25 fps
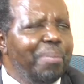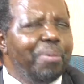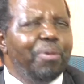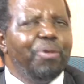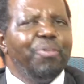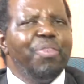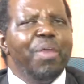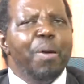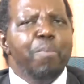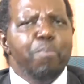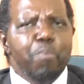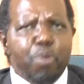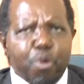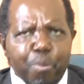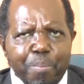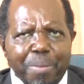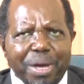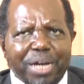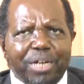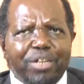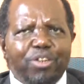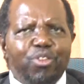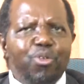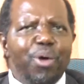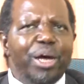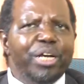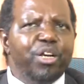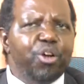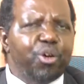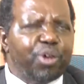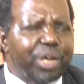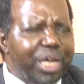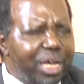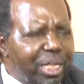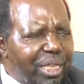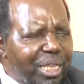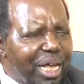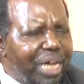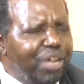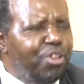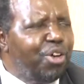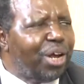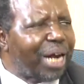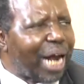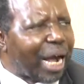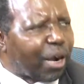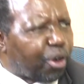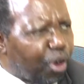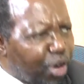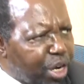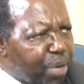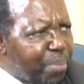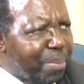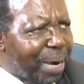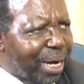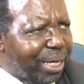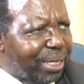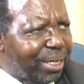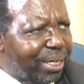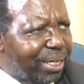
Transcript: Because the moment you are educated, you are a conman.